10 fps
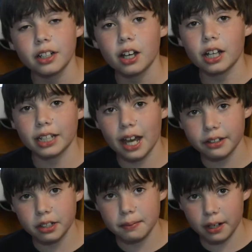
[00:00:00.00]
On
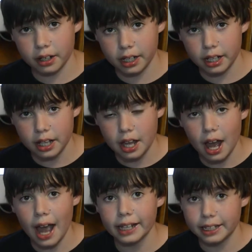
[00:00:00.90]
Captain America,
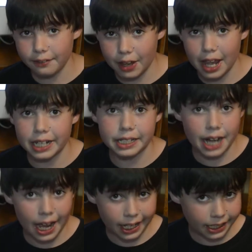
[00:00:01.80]
I give it a
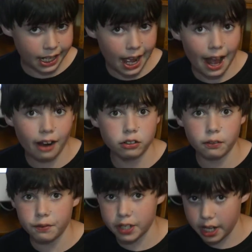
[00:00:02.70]
9 out
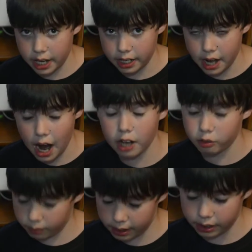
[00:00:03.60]
of 10. I
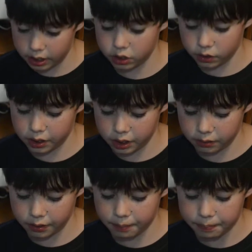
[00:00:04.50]
really enjoyed this
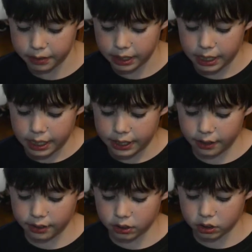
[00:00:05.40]
film.
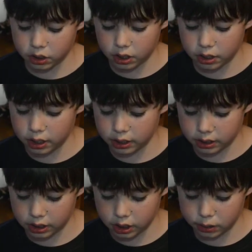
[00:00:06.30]
Now, here's the good
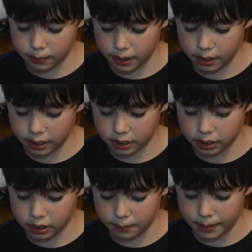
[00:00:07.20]
things in
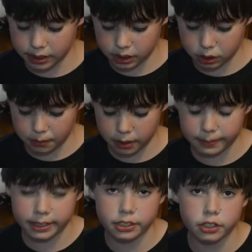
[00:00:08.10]
The Amazing
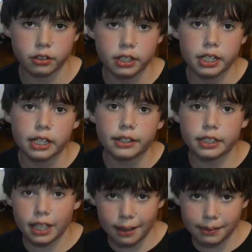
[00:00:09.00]
Spider-Man 2.
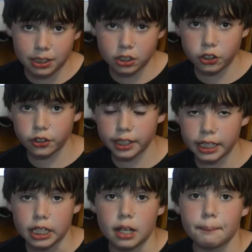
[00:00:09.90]
The
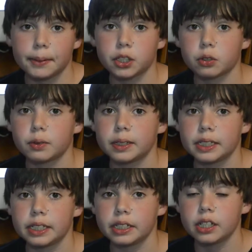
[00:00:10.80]
chemistry
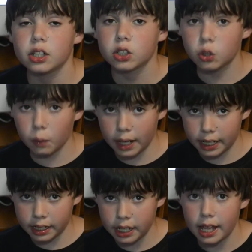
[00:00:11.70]
between
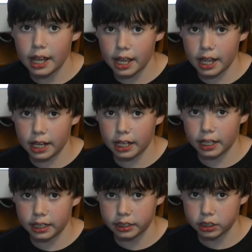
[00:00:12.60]
Gwen
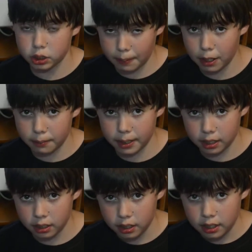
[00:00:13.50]
and
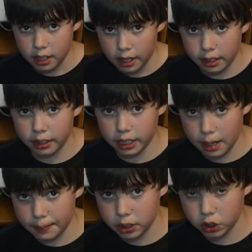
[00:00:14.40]
Spider-Man, and then the
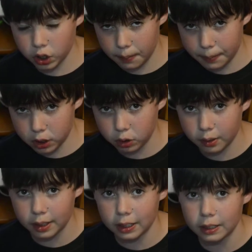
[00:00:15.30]
chemistry
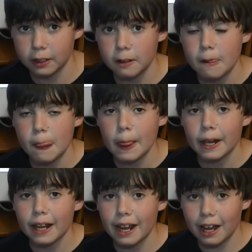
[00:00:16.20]
between
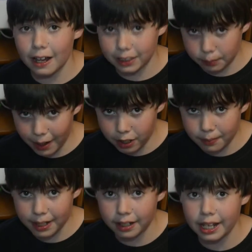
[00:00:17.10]

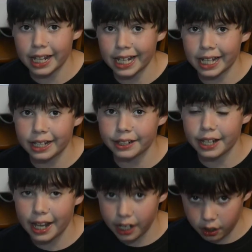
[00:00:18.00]
Spider-Man and
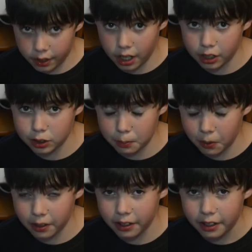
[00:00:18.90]
Harry
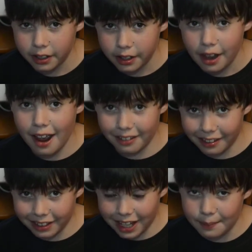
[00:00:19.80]
Osborn, and
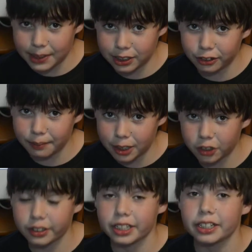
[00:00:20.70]
then the chemistry
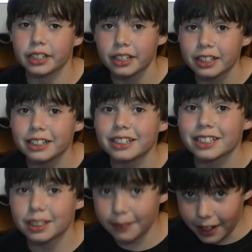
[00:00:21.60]
between
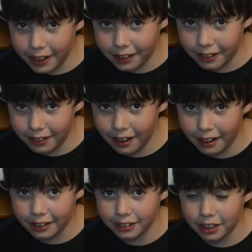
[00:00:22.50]

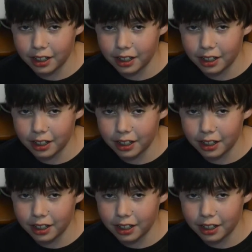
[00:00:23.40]
Spider-Man